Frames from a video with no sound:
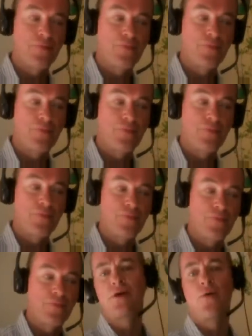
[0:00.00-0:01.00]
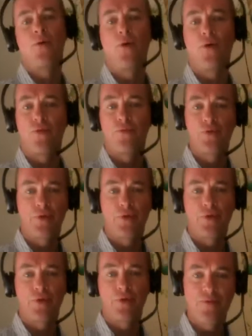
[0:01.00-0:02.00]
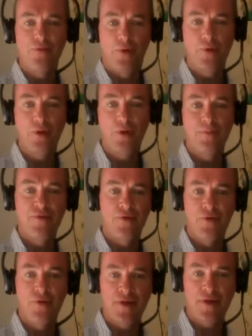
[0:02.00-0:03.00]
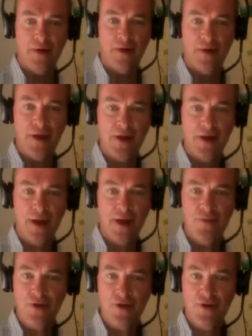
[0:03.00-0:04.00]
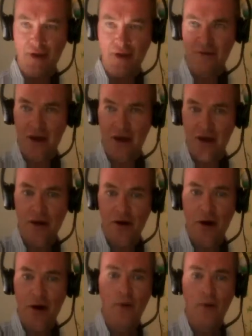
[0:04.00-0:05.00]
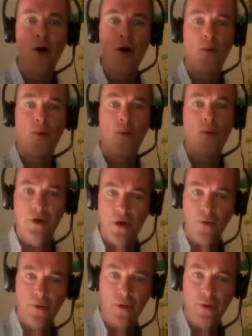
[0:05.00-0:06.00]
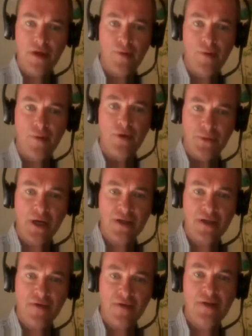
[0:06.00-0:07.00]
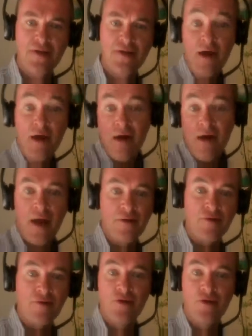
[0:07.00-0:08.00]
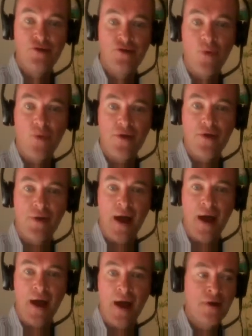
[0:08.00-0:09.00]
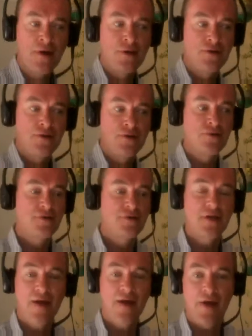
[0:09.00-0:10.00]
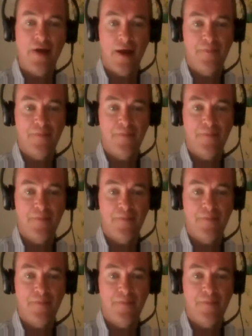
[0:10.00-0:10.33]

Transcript: You don't need to know all the rules of football before you start playing a game. You just have to know what the goal is, what the objective is, and do what you can to get there.